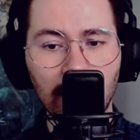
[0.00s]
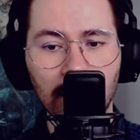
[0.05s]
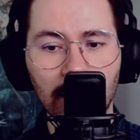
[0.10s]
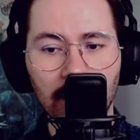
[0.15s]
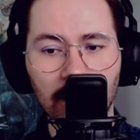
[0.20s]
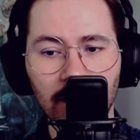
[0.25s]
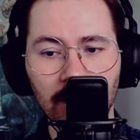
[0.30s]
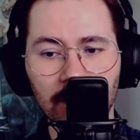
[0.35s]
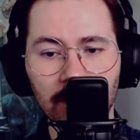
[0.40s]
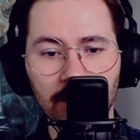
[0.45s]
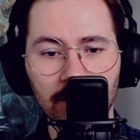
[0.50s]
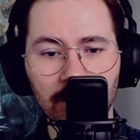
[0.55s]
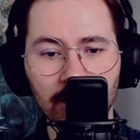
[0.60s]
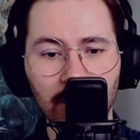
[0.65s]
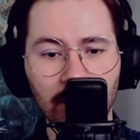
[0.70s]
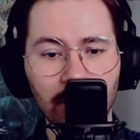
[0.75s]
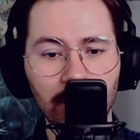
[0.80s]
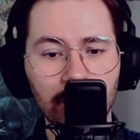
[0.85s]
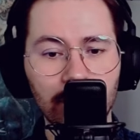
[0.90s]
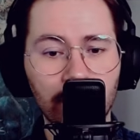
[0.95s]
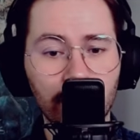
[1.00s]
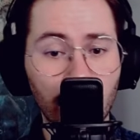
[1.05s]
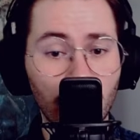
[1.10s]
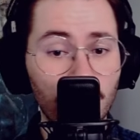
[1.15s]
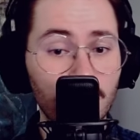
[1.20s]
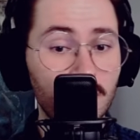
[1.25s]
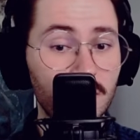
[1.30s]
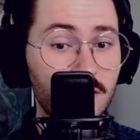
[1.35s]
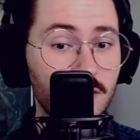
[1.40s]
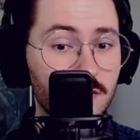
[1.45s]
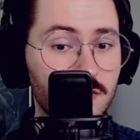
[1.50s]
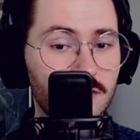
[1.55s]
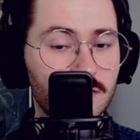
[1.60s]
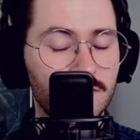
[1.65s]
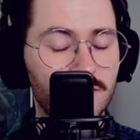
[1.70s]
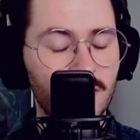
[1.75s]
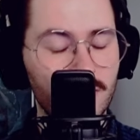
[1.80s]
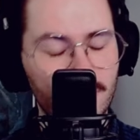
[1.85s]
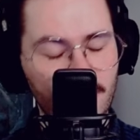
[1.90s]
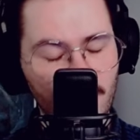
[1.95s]
The goal is,
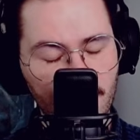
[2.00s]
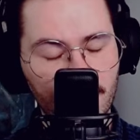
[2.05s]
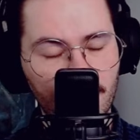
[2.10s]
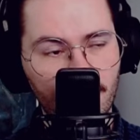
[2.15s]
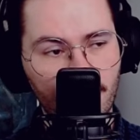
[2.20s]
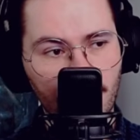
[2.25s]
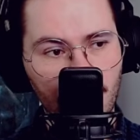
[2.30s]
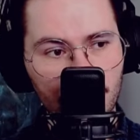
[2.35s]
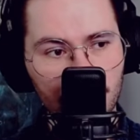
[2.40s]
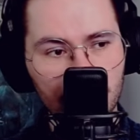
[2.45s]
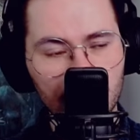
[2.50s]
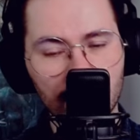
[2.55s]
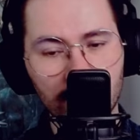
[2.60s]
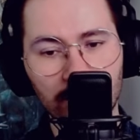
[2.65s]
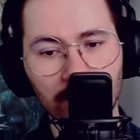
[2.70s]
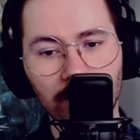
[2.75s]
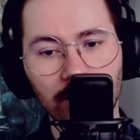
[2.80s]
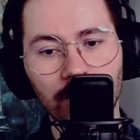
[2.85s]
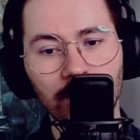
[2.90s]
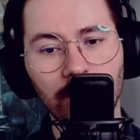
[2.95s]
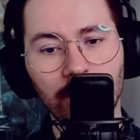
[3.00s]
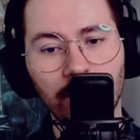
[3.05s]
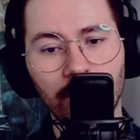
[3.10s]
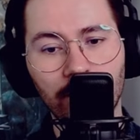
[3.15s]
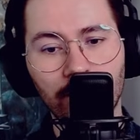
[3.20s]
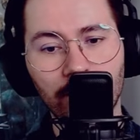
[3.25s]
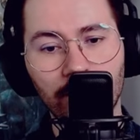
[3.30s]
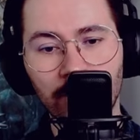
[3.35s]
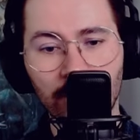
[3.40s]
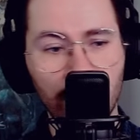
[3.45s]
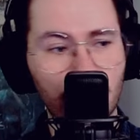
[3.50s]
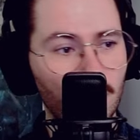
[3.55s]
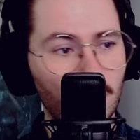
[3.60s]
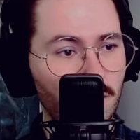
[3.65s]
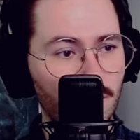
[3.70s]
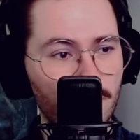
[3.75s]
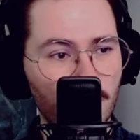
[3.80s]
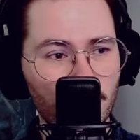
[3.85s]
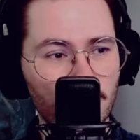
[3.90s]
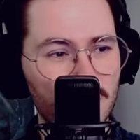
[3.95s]
just like in FAMs, a lot
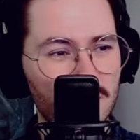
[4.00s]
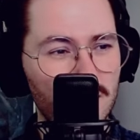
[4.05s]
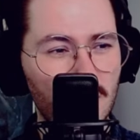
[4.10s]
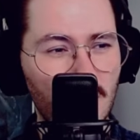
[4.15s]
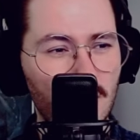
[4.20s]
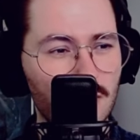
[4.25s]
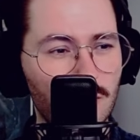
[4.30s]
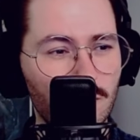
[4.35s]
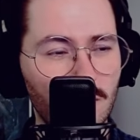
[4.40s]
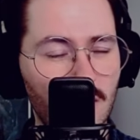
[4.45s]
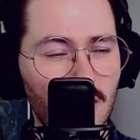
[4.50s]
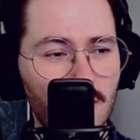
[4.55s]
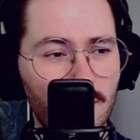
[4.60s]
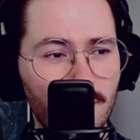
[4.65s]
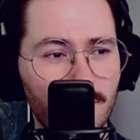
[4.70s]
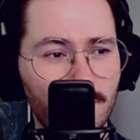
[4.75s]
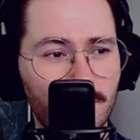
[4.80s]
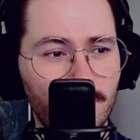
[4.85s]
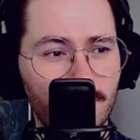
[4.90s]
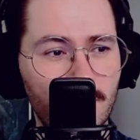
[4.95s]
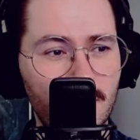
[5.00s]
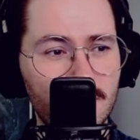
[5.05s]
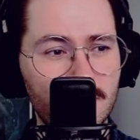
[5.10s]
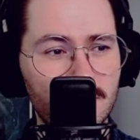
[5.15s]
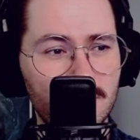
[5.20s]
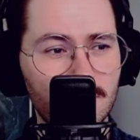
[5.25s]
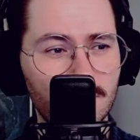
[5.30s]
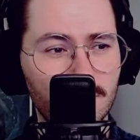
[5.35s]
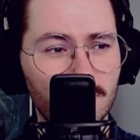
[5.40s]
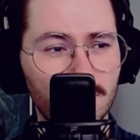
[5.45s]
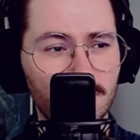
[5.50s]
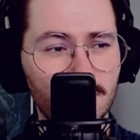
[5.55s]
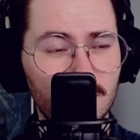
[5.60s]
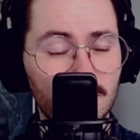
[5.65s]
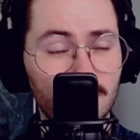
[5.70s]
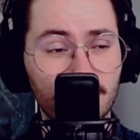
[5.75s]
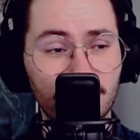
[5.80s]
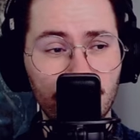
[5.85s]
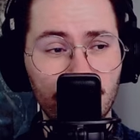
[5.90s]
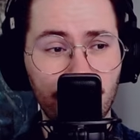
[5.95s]
of those slides will have very
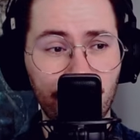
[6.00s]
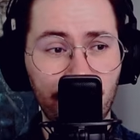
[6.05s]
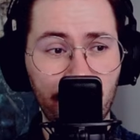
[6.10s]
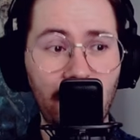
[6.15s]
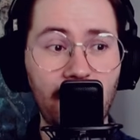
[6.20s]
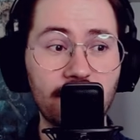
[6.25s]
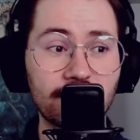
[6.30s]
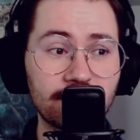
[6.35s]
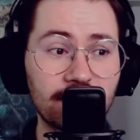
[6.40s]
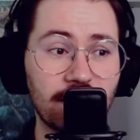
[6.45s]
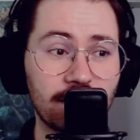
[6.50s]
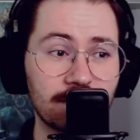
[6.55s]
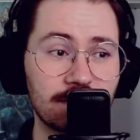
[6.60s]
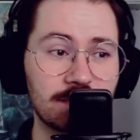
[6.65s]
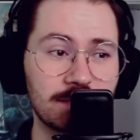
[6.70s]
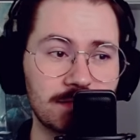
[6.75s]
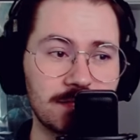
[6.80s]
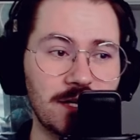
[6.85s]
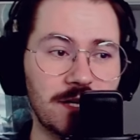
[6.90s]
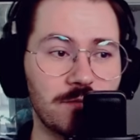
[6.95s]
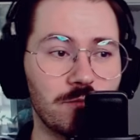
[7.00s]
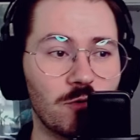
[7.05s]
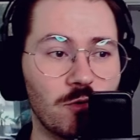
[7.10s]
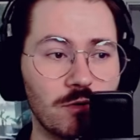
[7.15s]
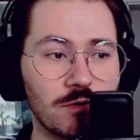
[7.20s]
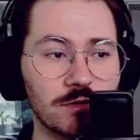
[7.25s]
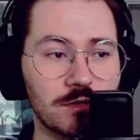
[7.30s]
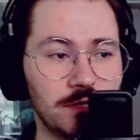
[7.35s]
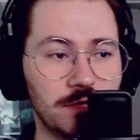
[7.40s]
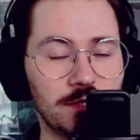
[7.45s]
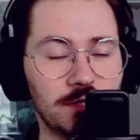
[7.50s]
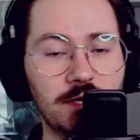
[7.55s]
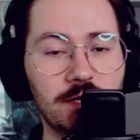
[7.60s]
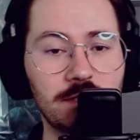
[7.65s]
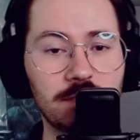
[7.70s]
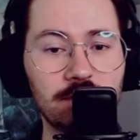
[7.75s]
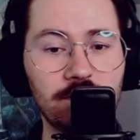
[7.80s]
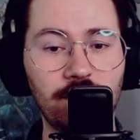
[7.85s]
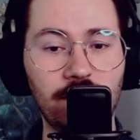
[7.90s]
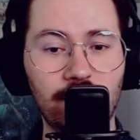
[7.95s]
exact same wording
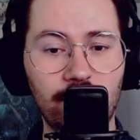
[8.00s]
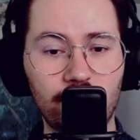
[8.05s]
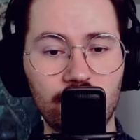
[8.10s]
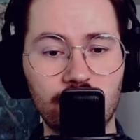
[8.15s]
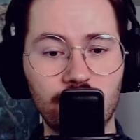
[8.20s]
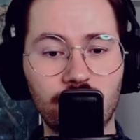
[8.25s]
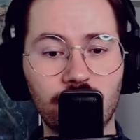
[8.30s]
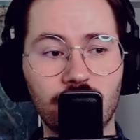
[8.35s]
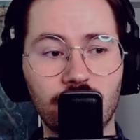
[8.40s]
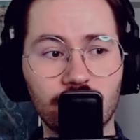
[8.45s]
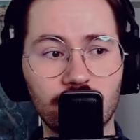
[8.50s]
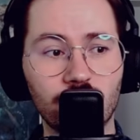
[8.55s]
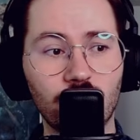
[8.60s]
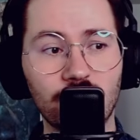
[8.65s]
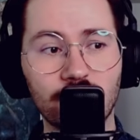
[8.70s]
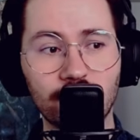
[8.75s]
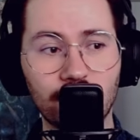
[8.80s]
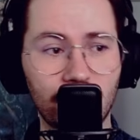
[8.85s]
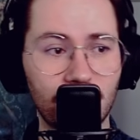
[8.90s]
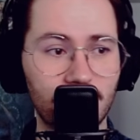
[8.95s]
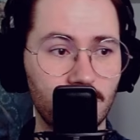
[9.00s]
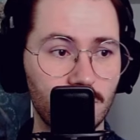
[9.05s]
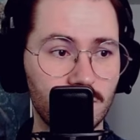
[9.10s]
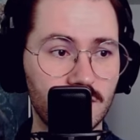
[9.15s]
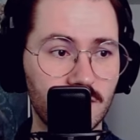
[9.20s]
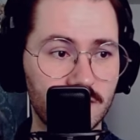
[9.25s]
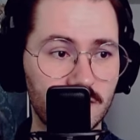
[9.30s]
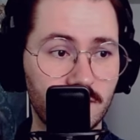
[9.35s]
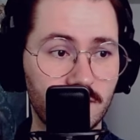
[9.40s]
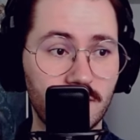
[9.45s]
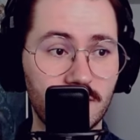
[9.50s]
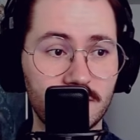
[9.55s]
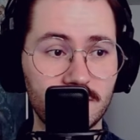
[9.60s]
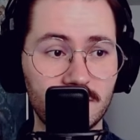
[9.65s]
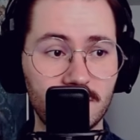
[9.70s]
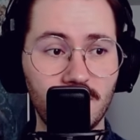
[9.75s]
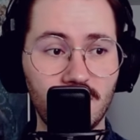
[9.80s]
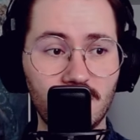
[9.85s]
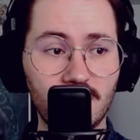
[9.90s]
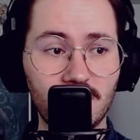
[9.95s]
as FAMs, because once again, those decks are very
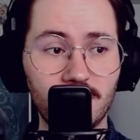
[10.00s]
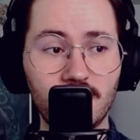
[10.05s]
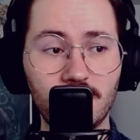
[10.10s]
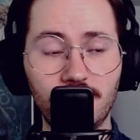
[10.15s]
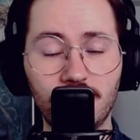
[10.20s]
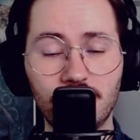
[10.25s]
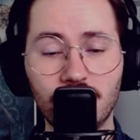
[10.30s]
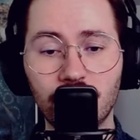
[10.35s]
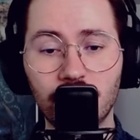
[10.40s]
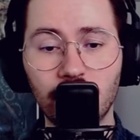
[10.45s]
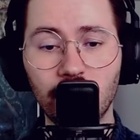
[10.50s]
similar in my opinion.